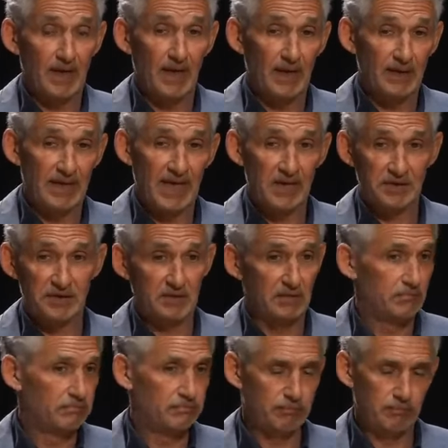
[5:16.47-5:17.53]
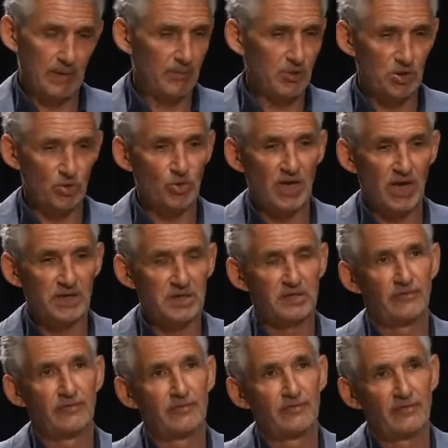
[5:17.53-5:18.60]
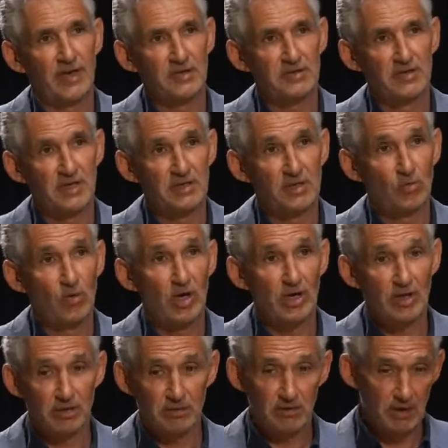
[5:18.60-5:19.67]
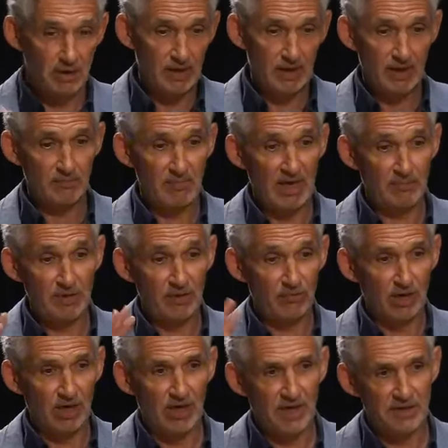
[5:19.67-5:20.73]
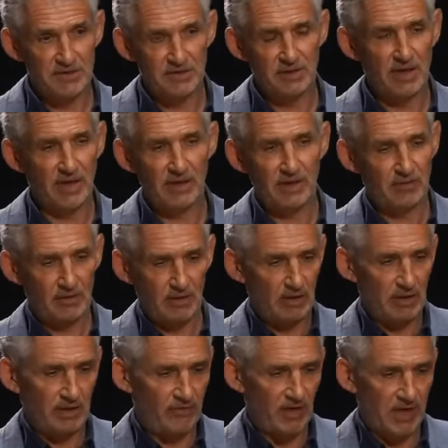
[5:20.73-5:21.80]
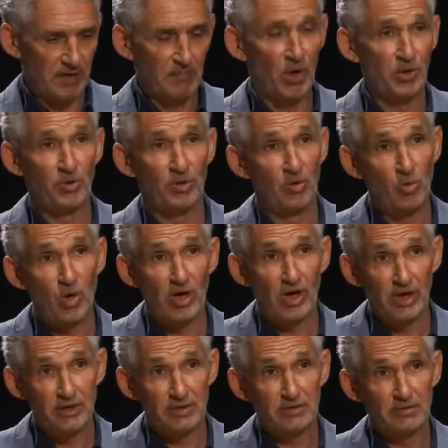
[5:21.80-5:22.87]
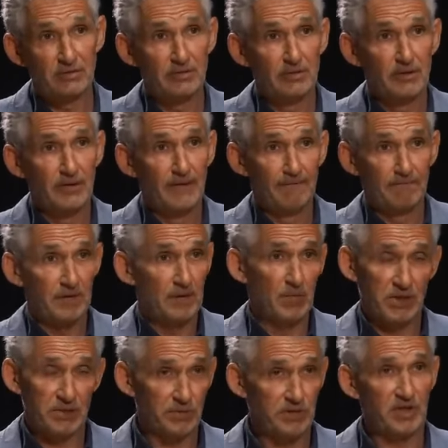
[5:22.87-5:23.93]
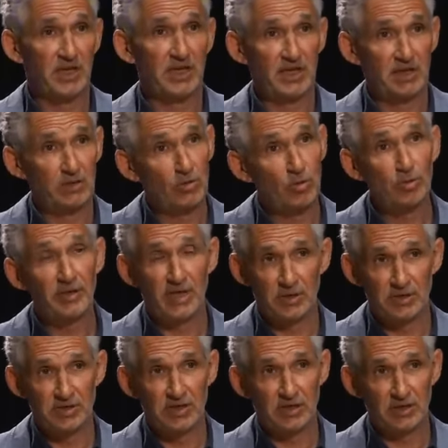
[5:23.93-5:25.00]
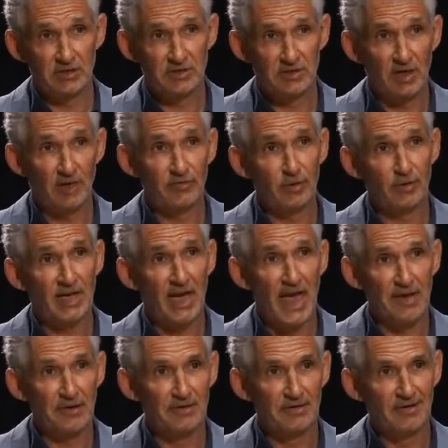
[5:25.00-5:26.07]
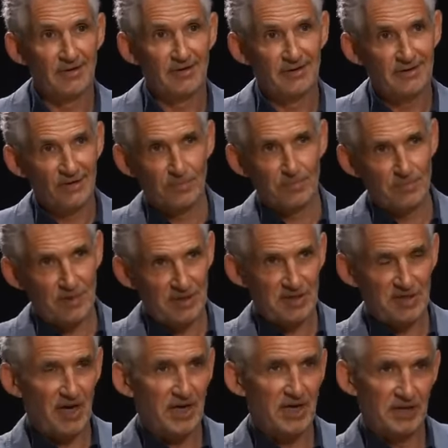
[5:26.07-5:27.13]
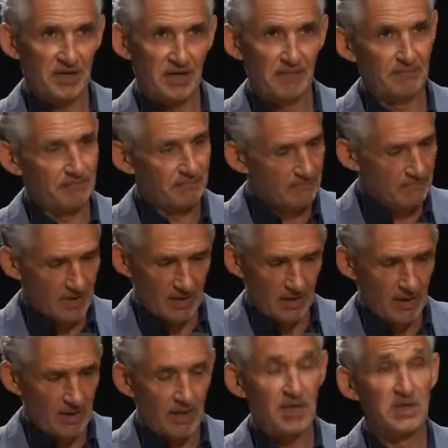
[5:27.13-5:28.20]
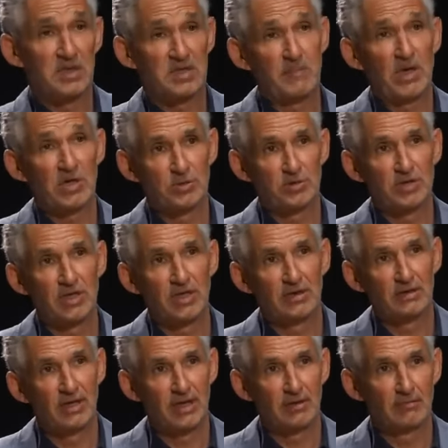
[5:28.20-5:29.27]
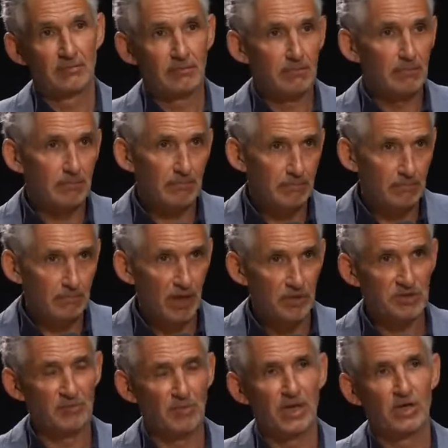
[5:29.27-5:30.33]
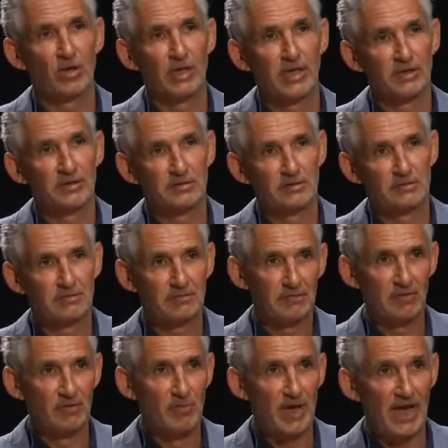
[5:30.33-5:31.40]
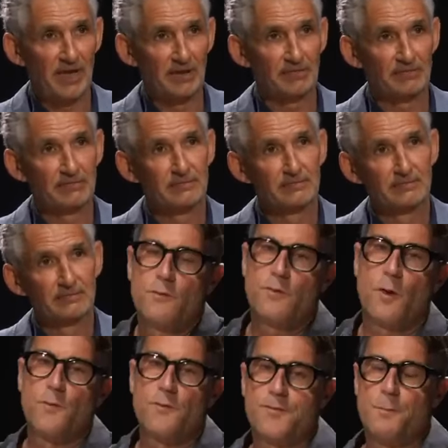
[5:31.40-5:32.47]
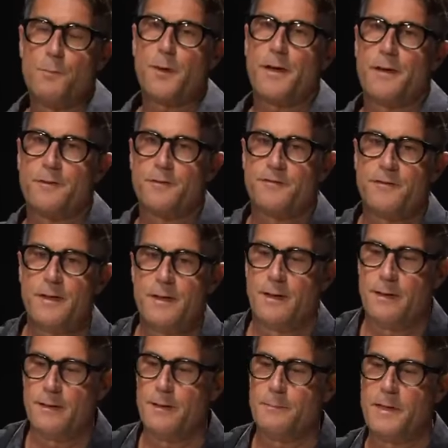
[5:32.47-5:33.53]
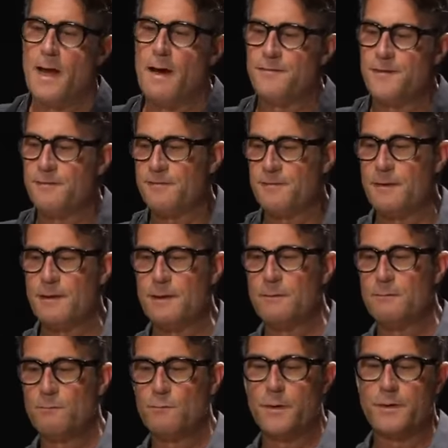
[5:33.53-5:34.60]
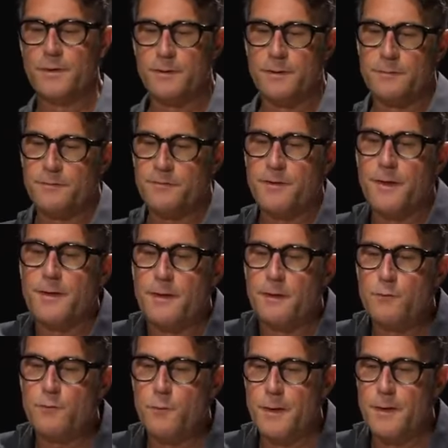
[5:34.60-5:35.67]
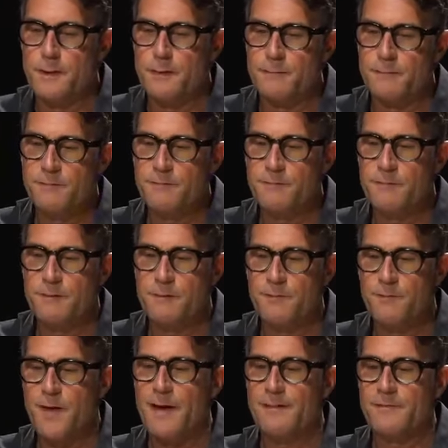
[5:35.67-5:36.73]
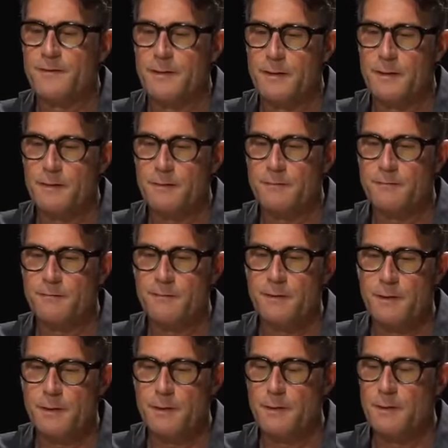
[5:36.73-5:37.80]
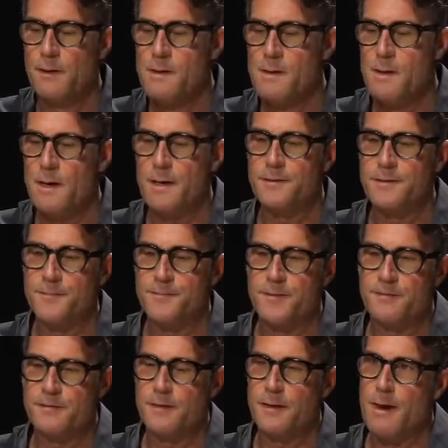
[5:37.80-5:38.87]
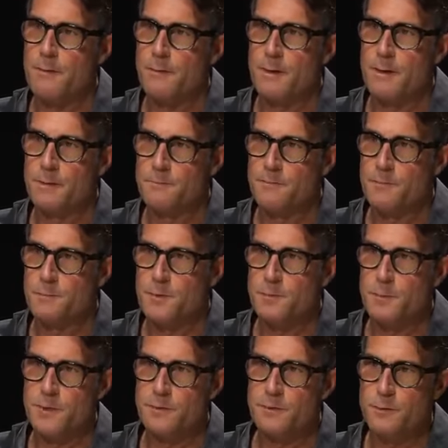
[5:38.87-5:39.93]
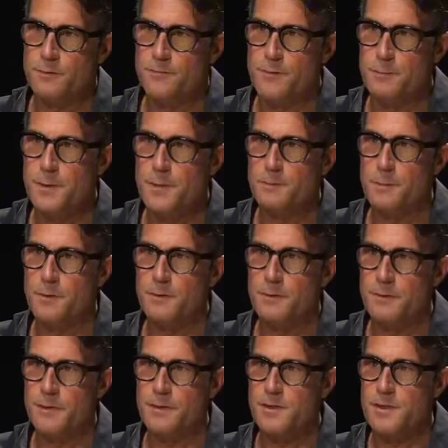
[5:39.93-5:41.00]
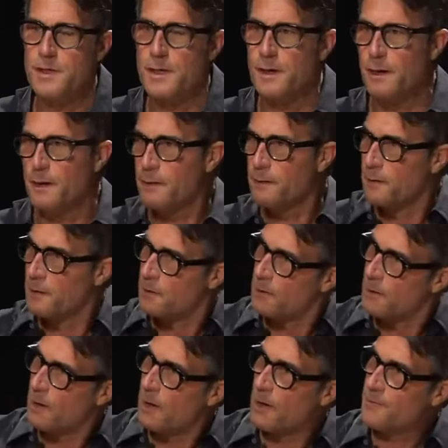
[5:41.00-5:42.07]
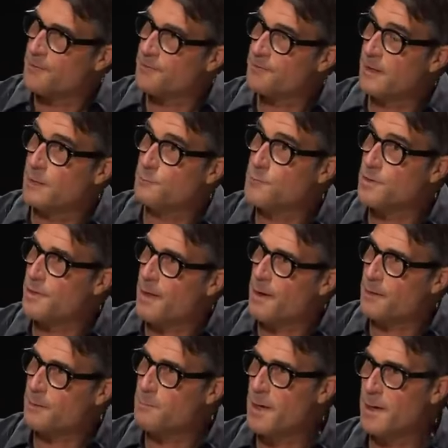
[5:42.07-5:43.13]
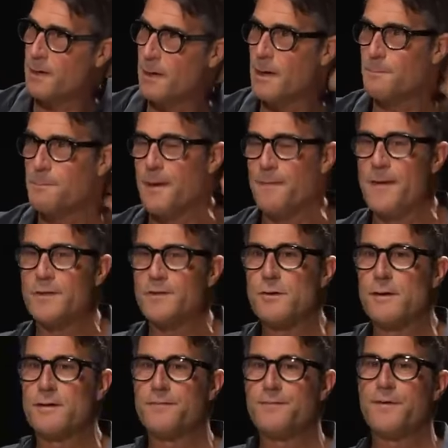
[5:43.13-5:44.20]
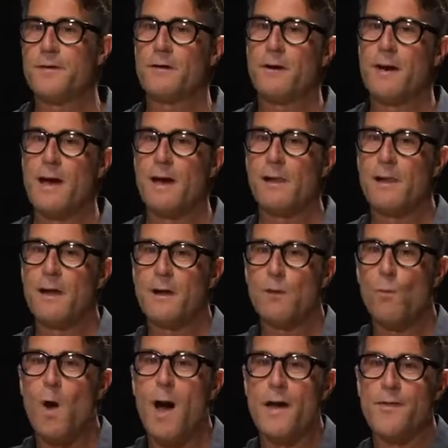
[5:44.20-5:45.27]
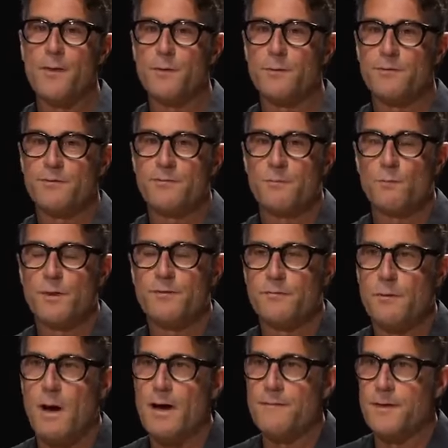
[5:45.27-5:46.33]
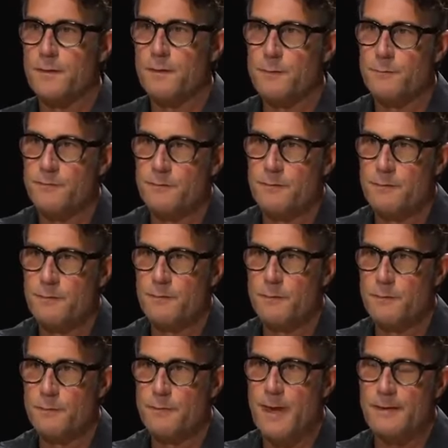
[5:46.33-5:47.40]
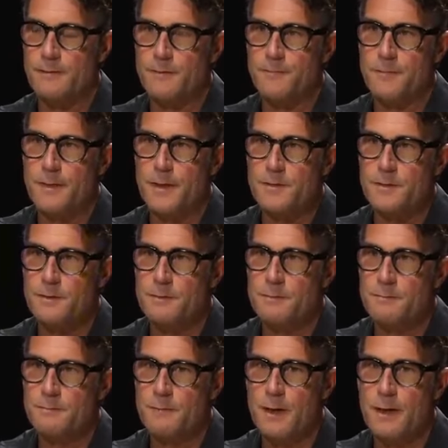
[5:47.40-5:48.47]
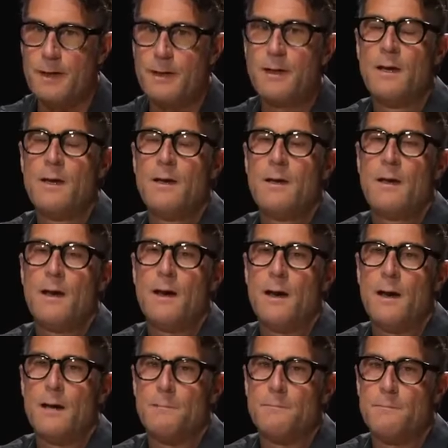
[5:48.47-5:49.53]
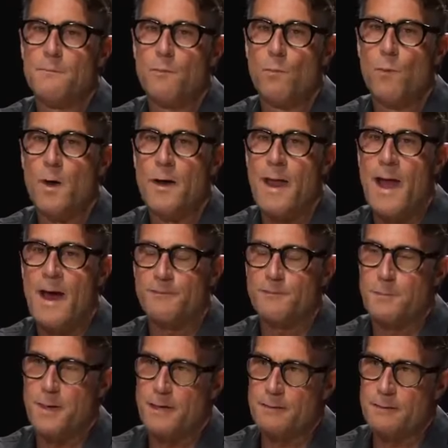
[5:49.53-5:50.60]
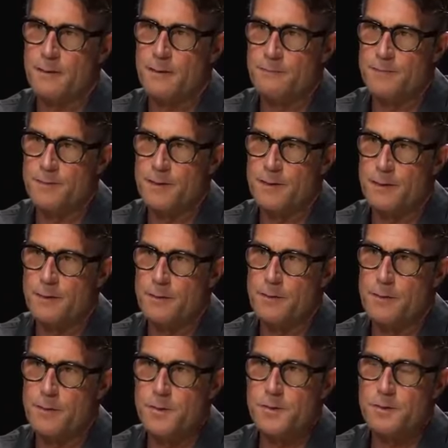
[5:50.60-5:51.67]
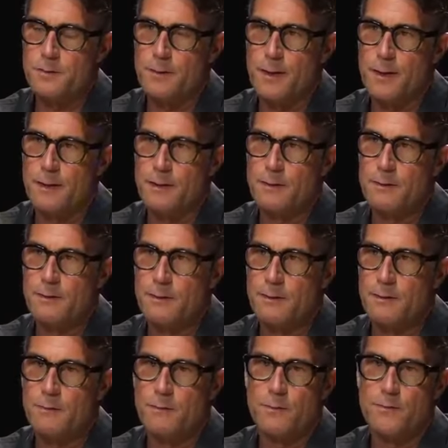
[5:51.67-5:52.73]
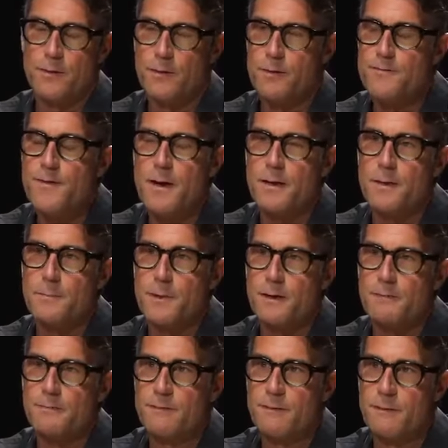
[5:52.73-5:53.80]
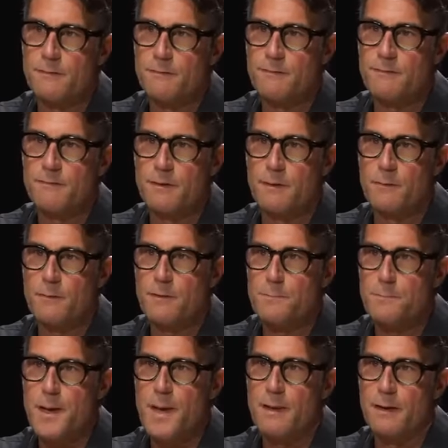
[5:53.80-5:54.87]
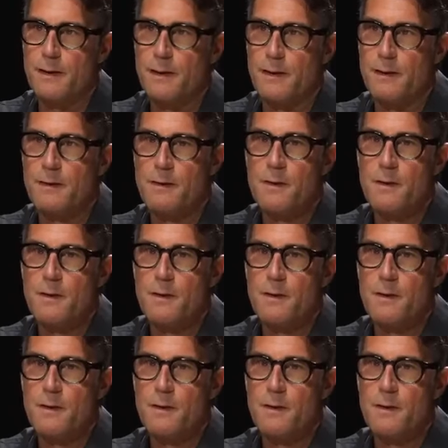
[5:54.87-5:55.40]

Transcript: uh, led us to publish all kinds of fascinating work and made me realize that I, if you had a model that worked, you might as well study all the interesting stuff you can, not be stuck mm -hmm. in mm-hmm. a in a specialty like most of my colleagues mm-hmm. remain. So, from what I understand, I mean, obviously, when you're studying twins, it's fascinating to see a difference in outcomes between two different people that share uh, the same genetic makeup, and then trying to figure out like why those, what's driving those the, that differential, right? Um, what aspect of their nurturing it, or their environment is you know compelling